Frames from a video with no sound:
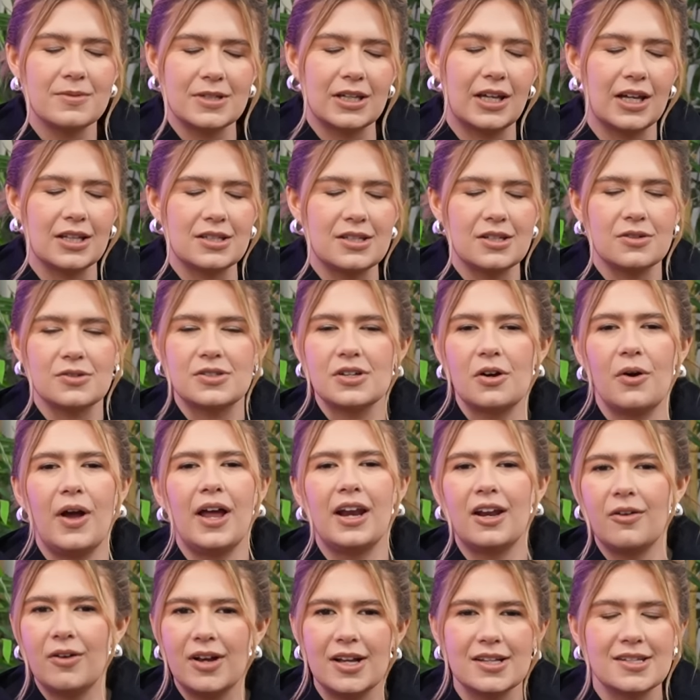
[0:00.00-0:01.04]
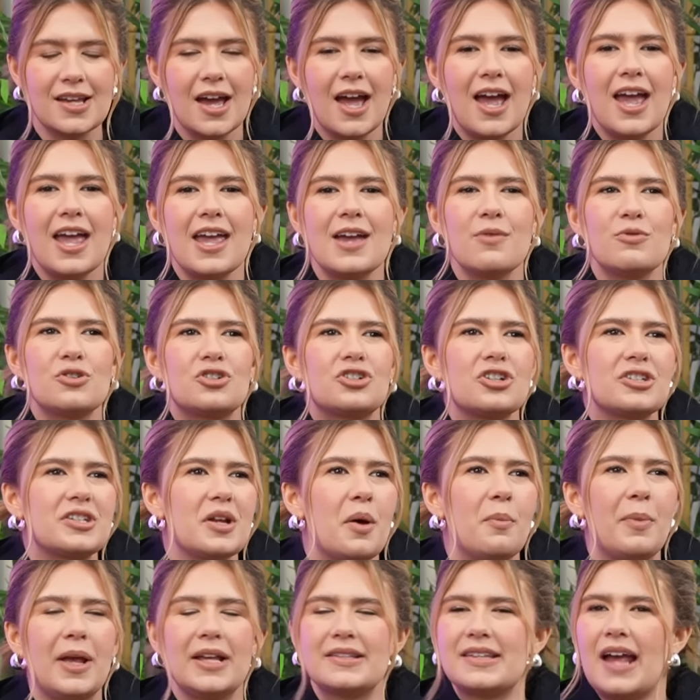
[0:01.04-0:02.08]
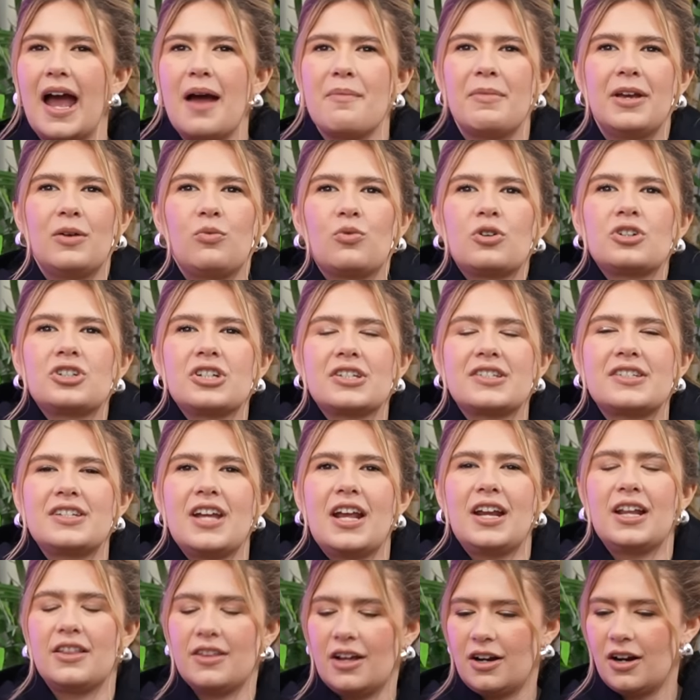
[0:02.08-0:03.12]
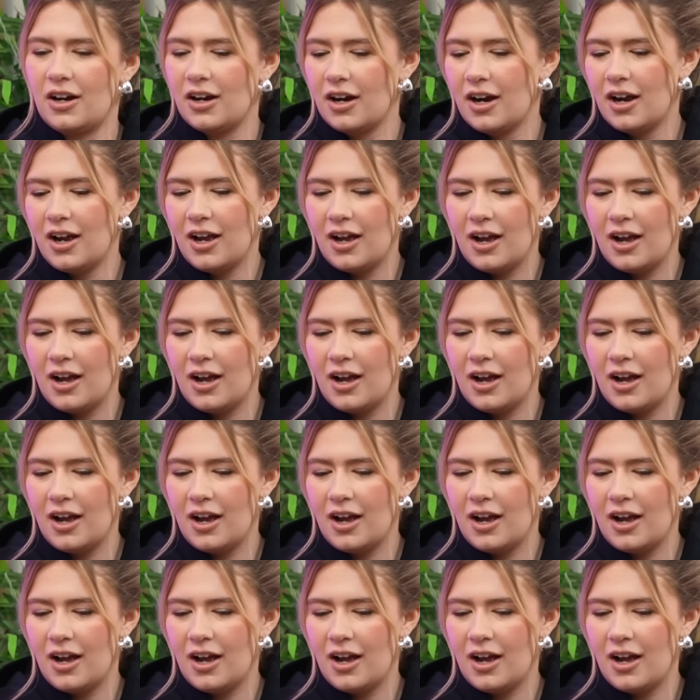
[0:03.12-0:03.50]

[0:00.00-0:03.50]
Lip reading: gets you. So anyways, it was just amazing. I mean, we're just standing there.